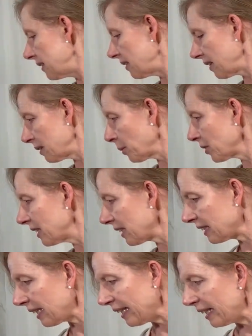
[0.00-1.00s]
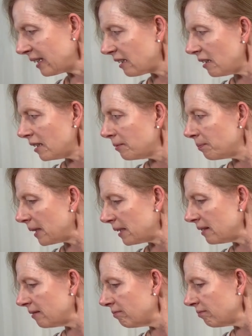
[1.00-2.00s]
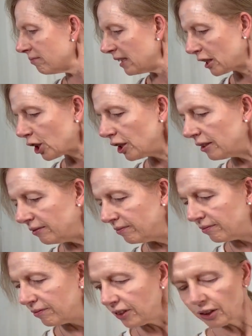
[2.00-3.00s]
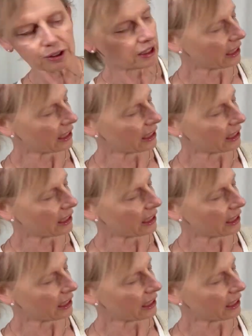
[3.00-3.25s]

It's not the most exciting color, but it's good for those